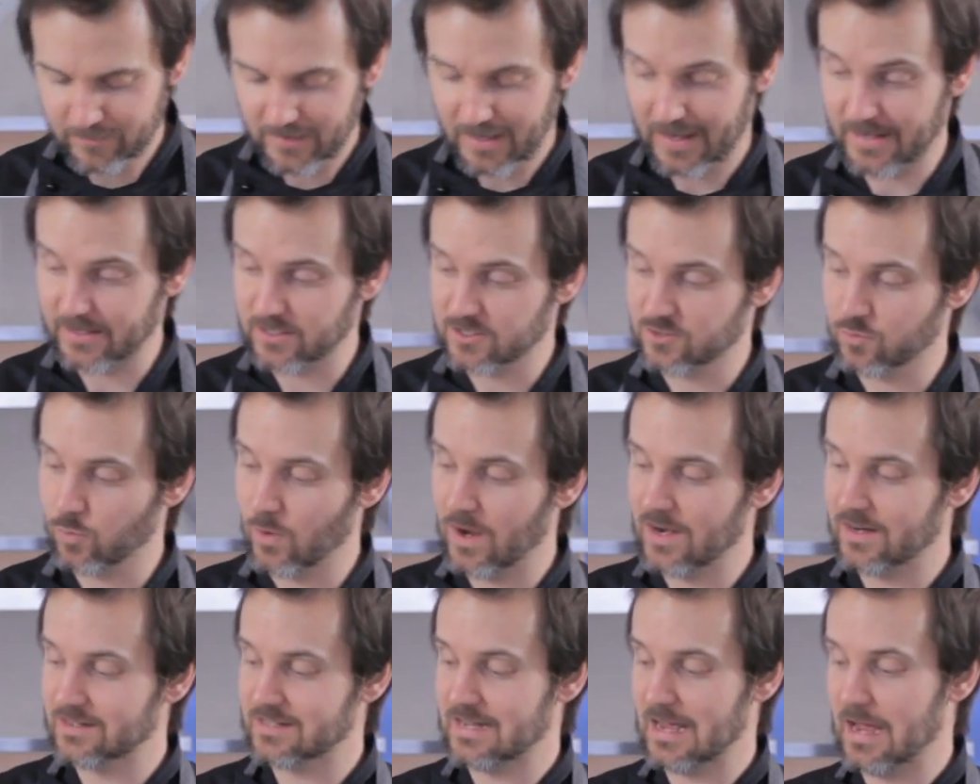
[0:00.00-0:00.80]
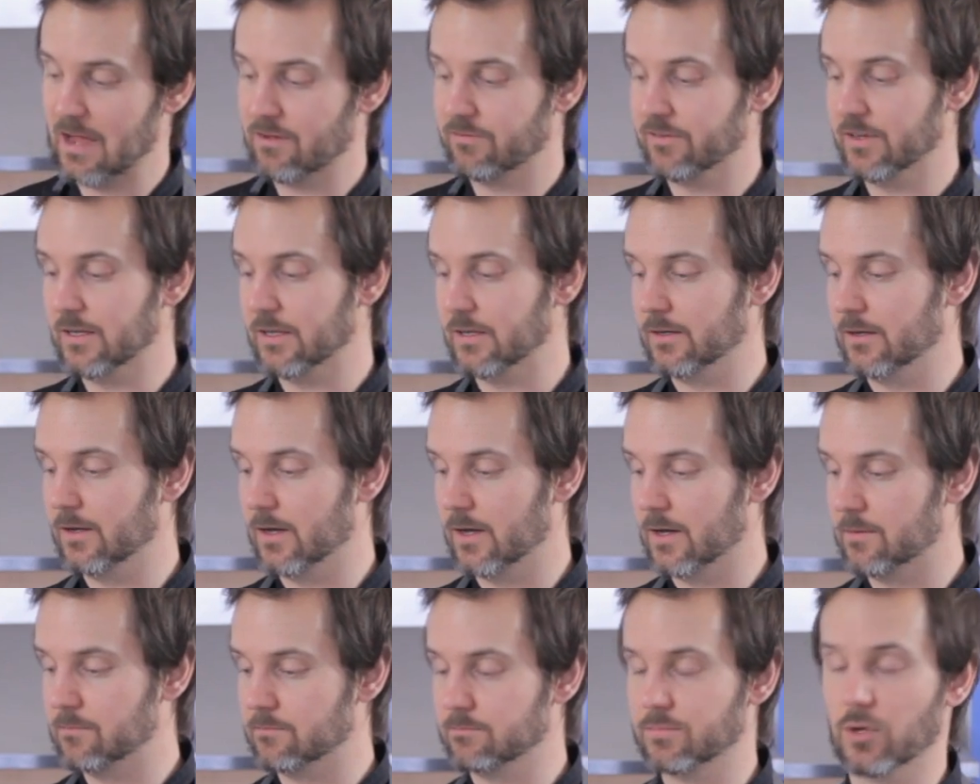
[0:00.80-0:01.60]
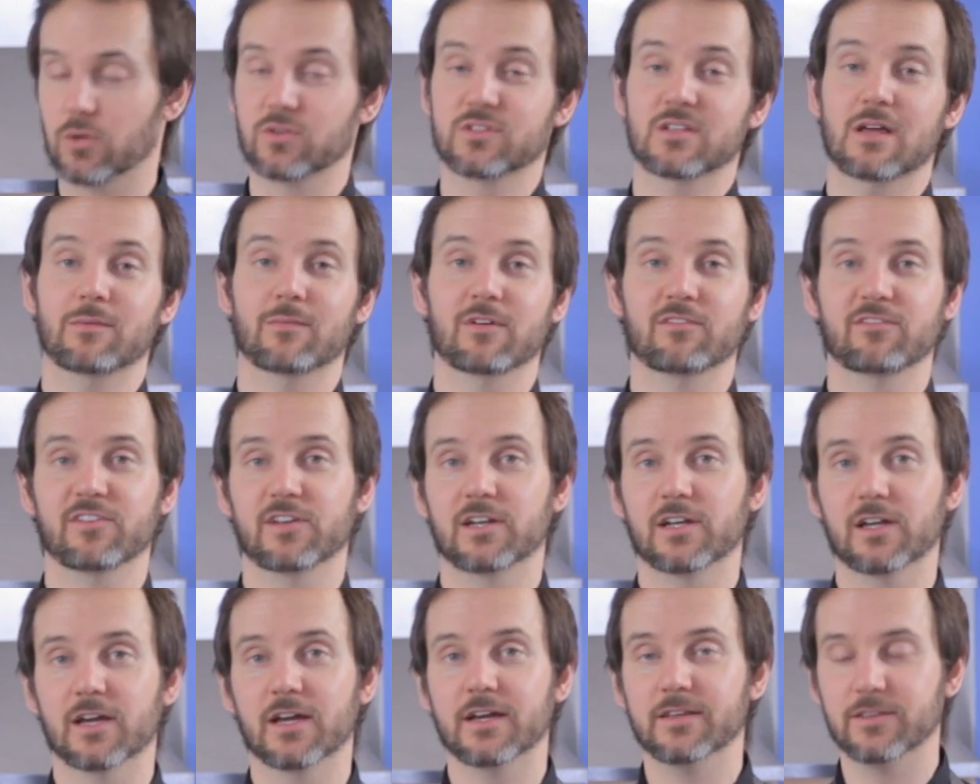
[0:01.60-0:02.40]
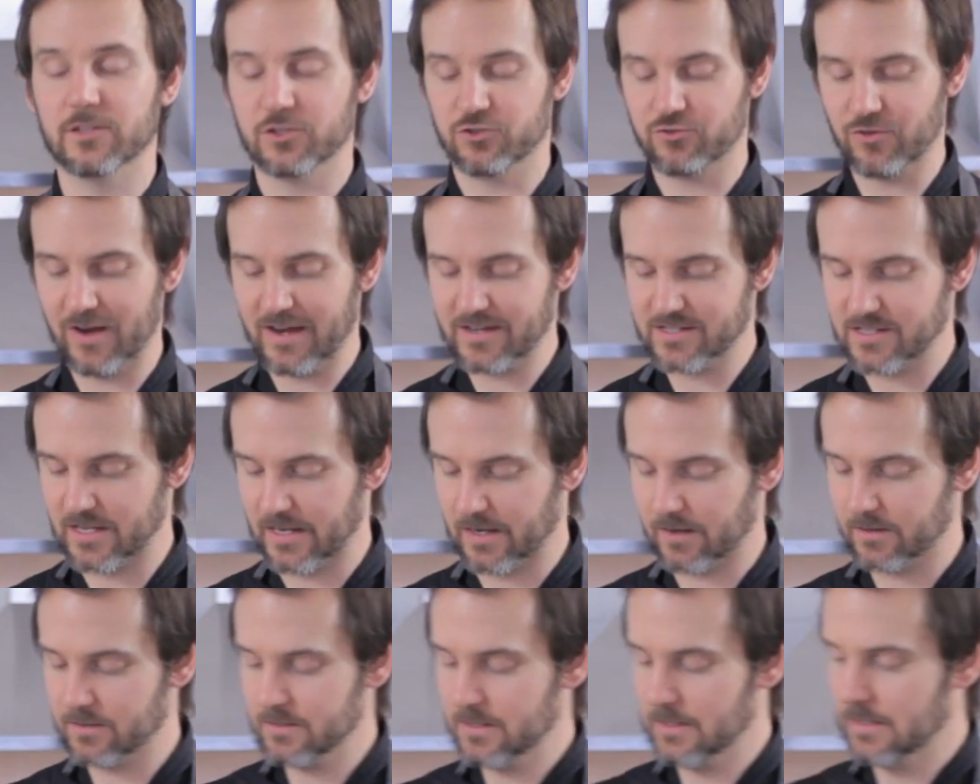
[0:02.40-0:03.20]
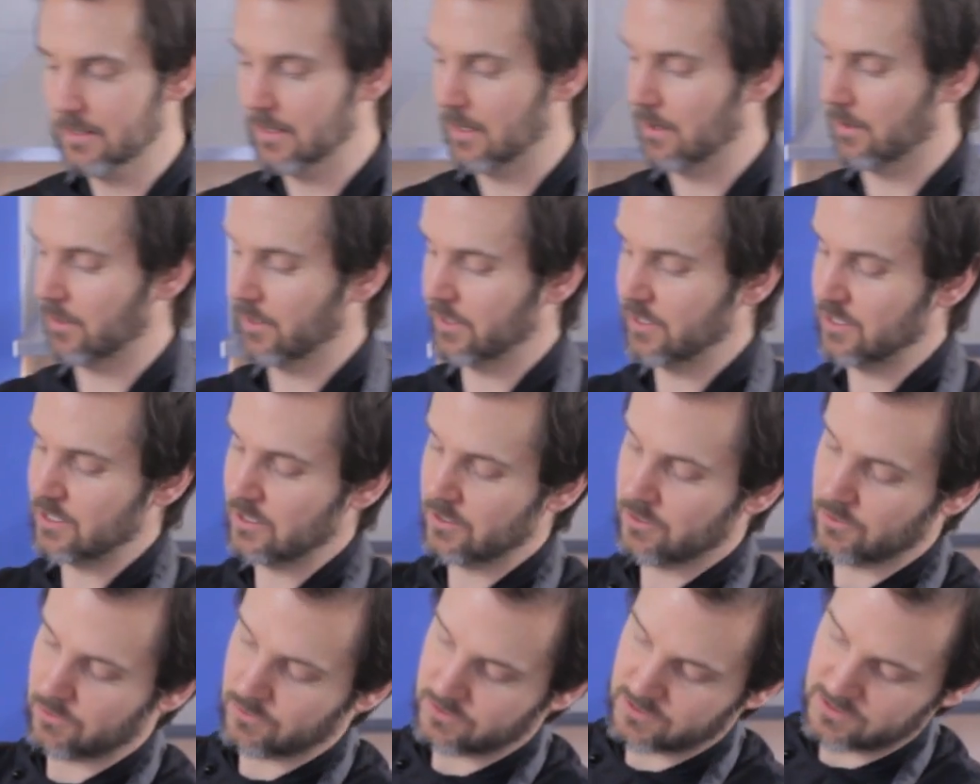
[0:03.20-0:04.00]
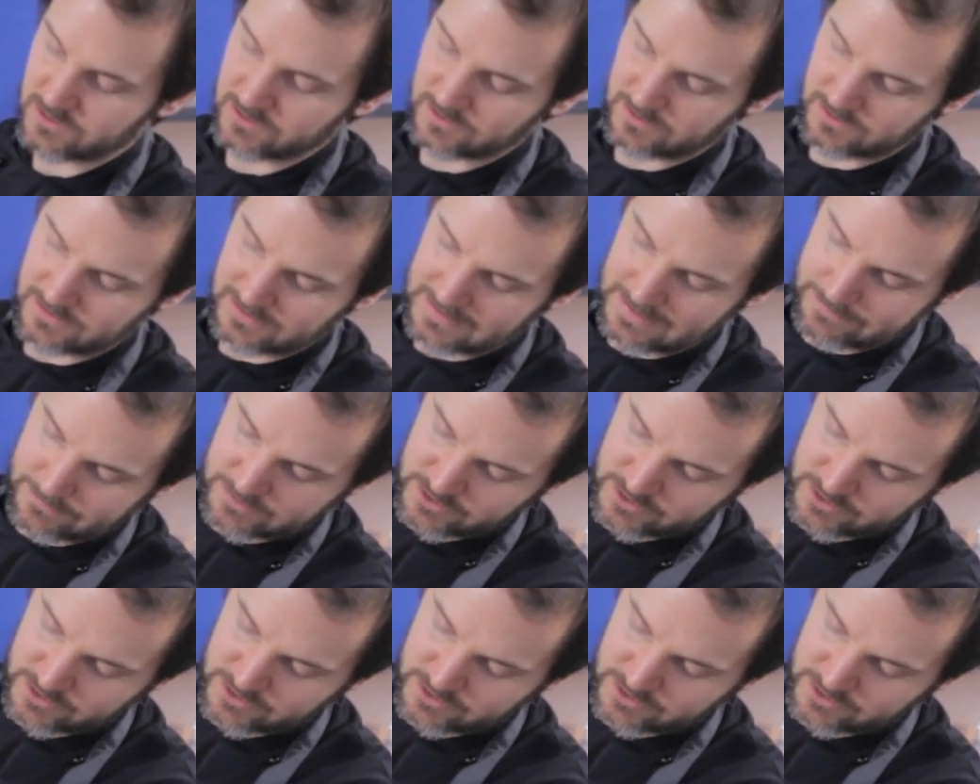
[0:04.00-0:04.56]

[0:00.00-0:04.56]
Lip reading: and as well as having balsamic vinegar in the dressing, I'm going to use lemon